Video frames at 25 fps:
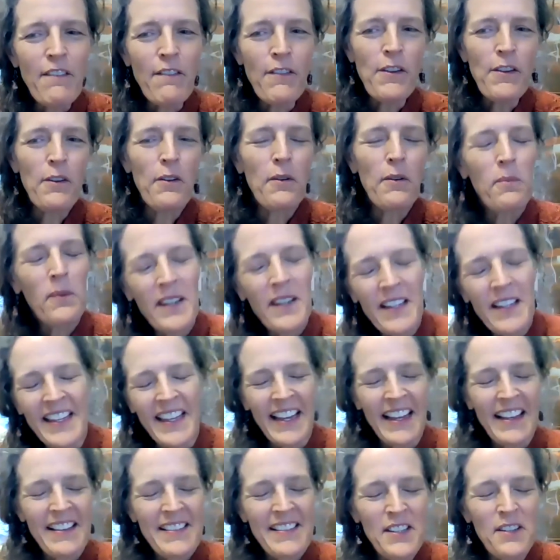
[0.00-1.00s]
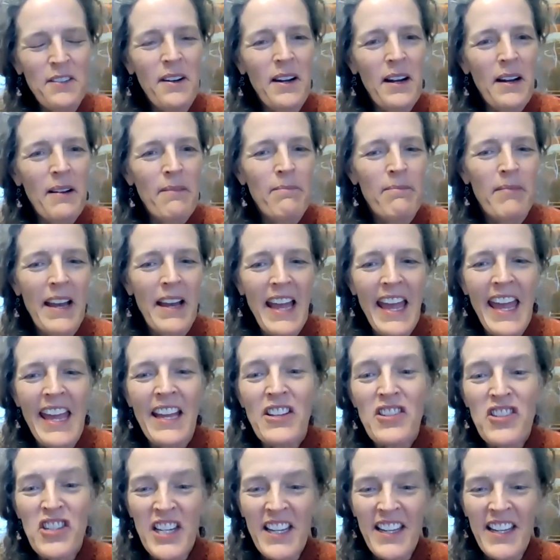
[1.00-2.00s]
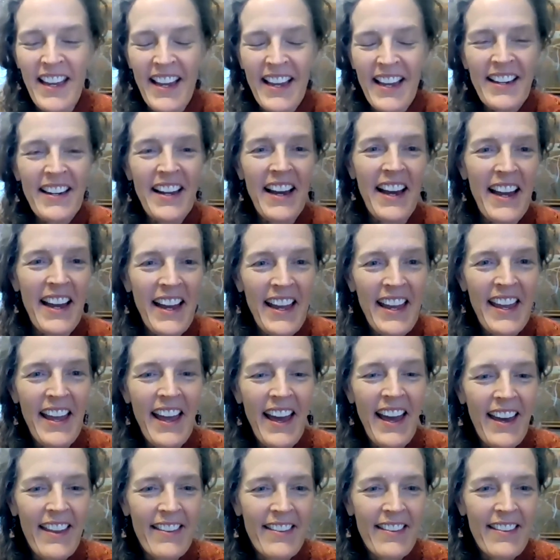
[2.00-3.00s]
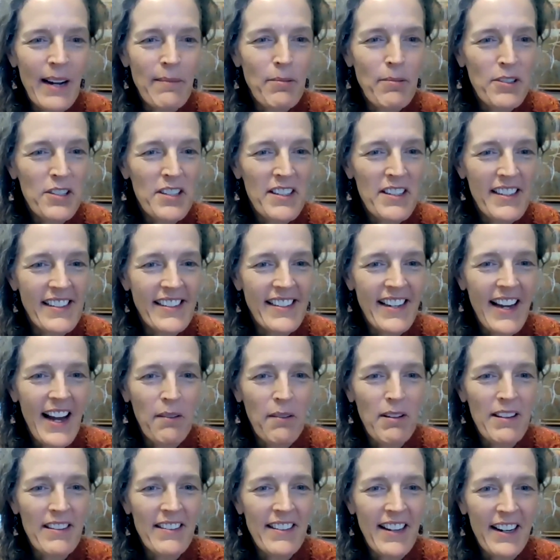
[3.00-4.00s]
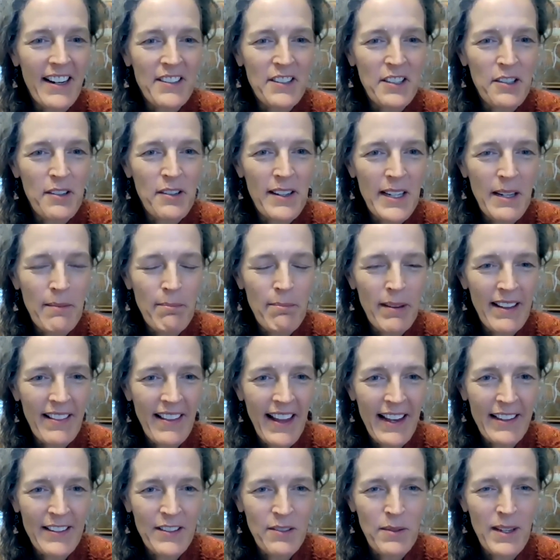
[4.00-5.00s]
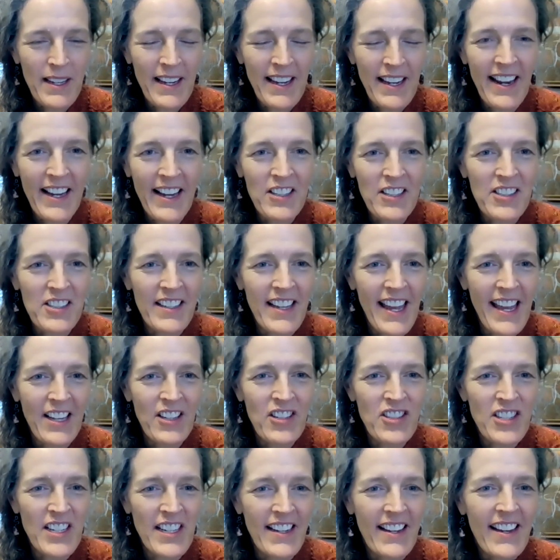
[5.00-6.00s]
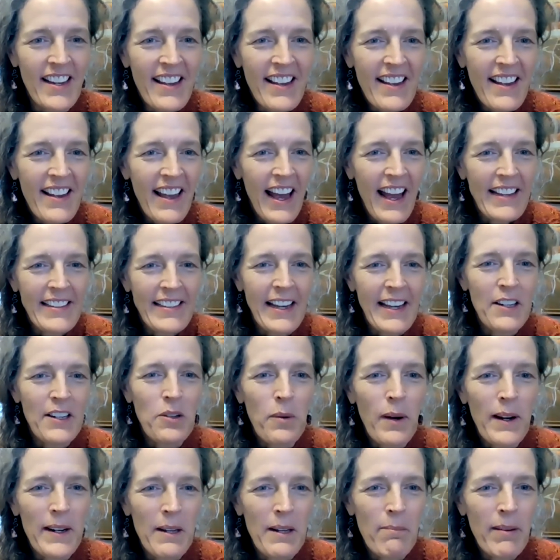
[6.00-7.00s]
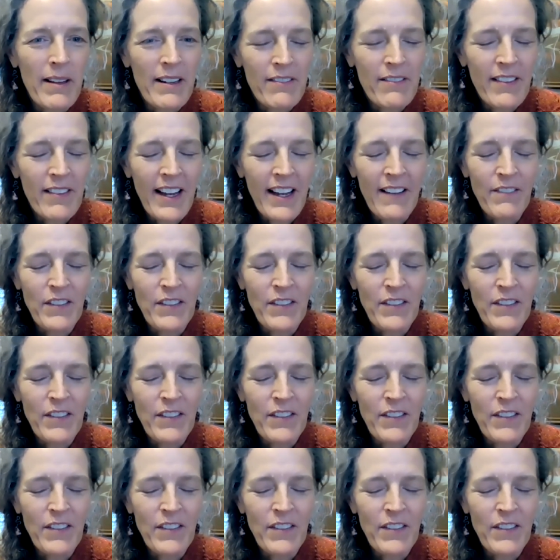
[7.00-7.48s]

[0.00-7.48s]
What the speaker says: if you're willing, so Angie and I had the opportunity to talk with Dr. Green a bit last week, and actually Angie has had quite a bit of